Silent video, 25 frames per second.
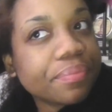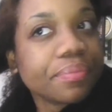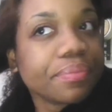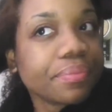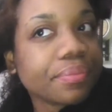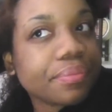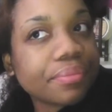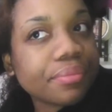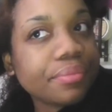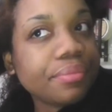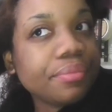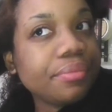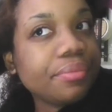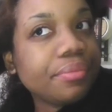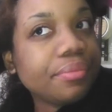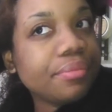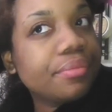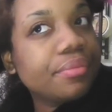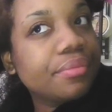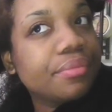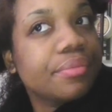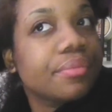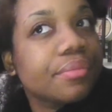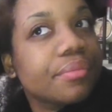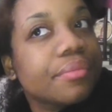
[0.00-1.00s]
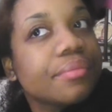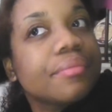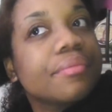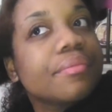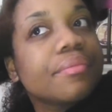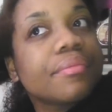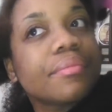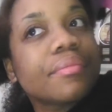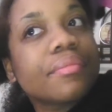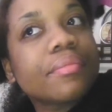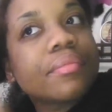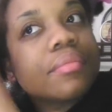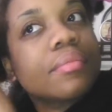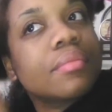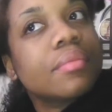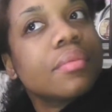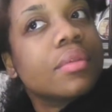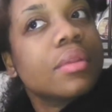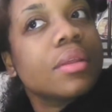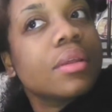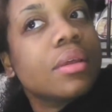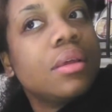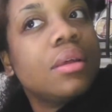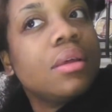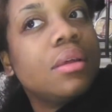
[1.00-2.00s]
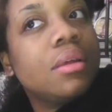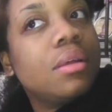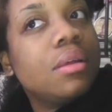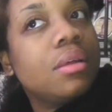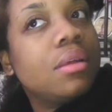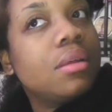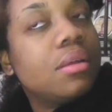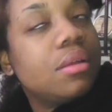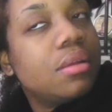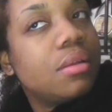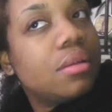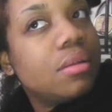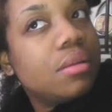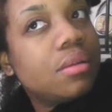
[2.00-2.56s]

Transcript: Nothing is said.